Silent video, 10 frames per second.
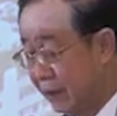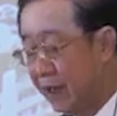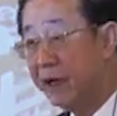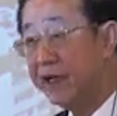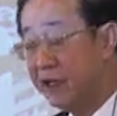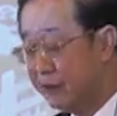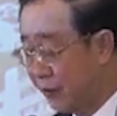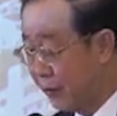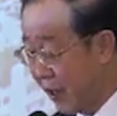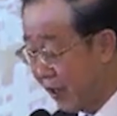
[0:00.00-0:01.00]
Thailand has
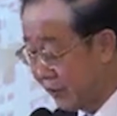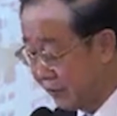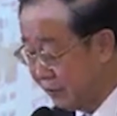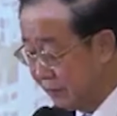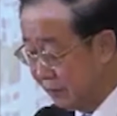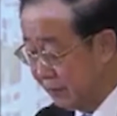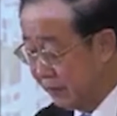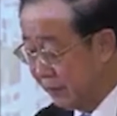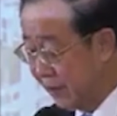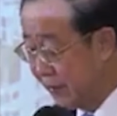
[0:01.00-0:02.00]
provided
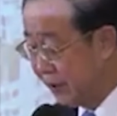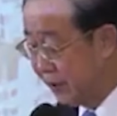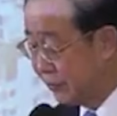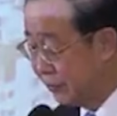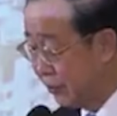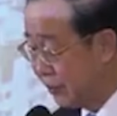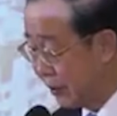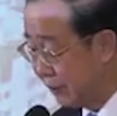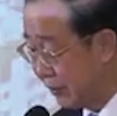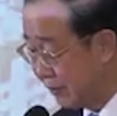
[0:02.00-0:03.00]
remedy to those
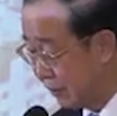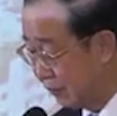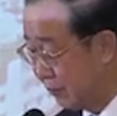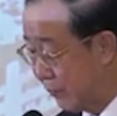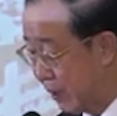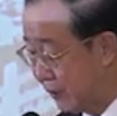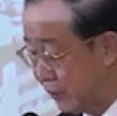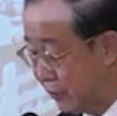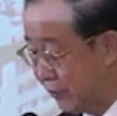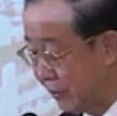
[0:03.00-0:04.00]
affected by the
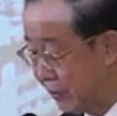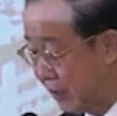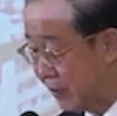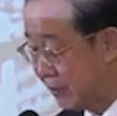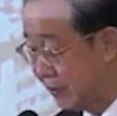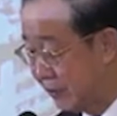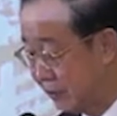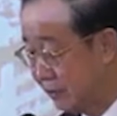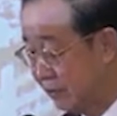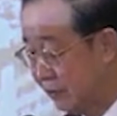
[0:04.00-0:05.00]

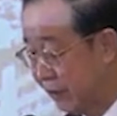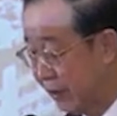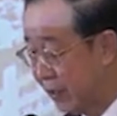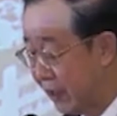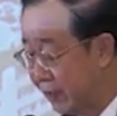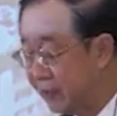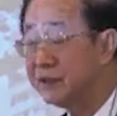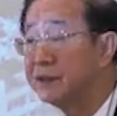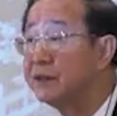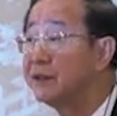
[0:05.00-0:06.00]
COVID-19
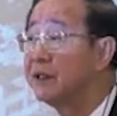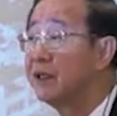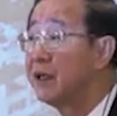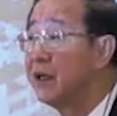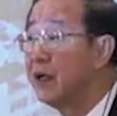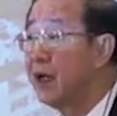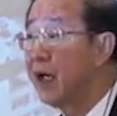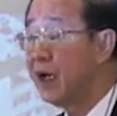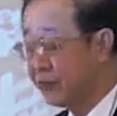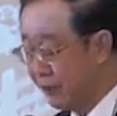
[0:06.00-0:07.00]
pandemic,
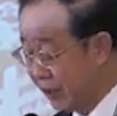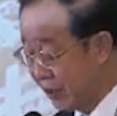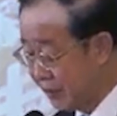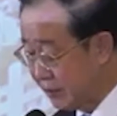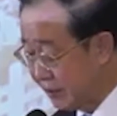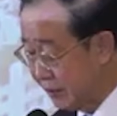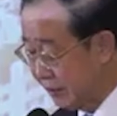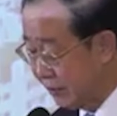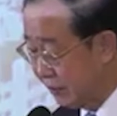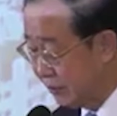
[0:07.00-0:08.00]
as well as
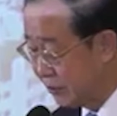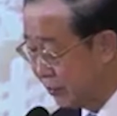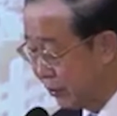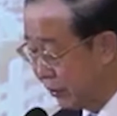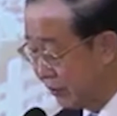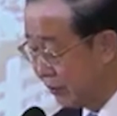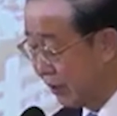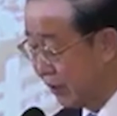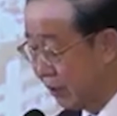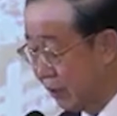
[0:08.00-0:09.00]
to support the
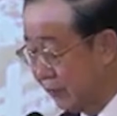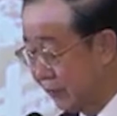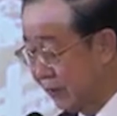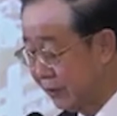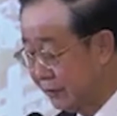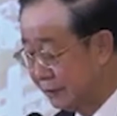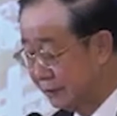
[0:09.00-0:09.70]
Thai economy.